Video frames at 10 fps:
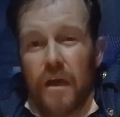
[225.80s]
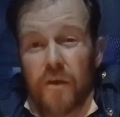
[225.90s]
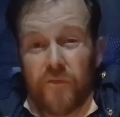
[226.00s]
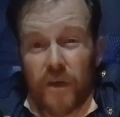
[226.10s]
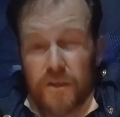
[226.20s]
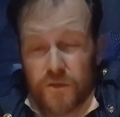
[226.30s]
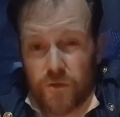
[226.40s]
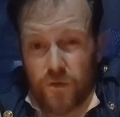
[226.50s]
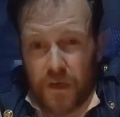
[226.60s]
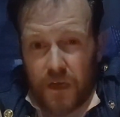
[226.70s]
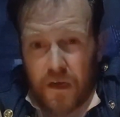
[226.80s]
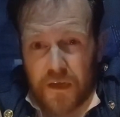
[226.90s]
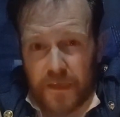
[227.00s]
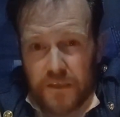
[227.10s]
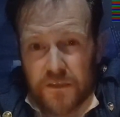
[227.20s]
avert your
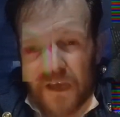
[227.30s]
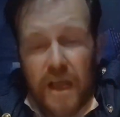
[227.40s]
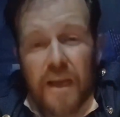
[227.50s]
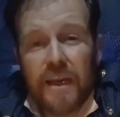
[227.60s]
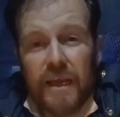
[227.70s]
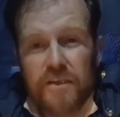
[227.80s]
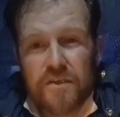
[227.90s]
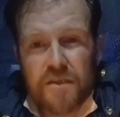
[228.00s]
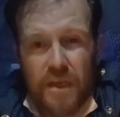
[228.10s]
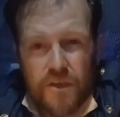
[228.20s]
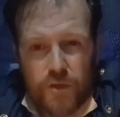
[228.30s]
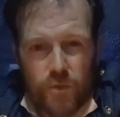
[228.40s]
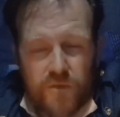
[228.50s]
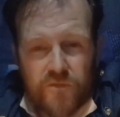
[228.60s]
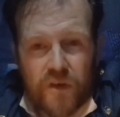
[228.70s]
eyes lest you
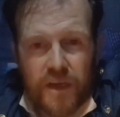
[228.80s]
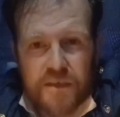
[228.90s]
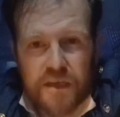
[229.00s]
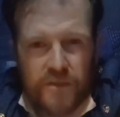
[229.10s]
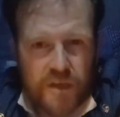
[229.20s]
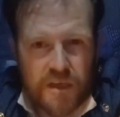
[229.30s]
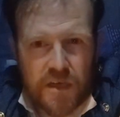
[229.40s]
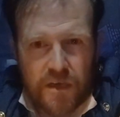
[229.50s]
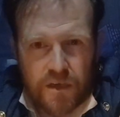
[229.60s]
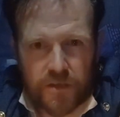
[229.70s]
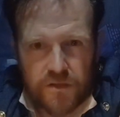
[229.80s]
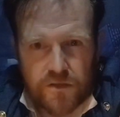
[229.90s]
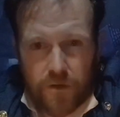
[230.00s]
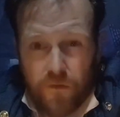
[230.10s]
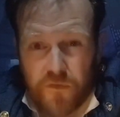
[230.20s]
invite the curse
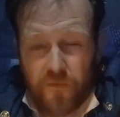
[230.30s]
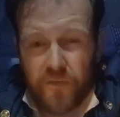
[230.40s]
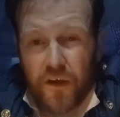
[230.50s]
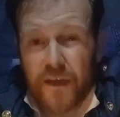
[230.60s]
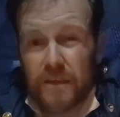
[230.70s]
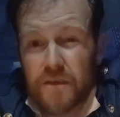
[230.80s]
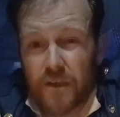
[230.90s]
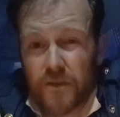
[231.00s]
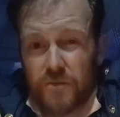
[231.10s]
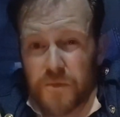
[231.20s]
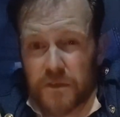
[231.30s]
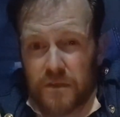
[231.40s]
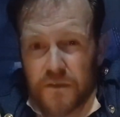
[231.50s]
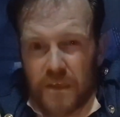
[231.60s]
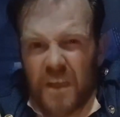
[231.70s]
of the Flying Dutchman.
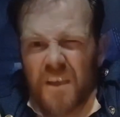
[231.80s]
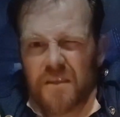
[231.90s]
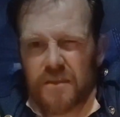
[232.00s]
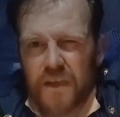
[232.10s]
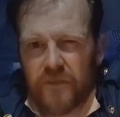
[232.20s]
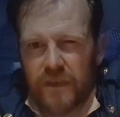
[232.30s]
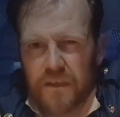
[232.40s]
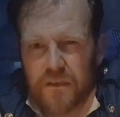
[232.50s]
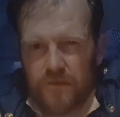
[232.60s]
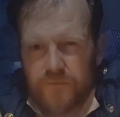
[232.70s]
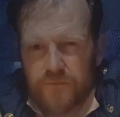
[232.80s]
Savvy?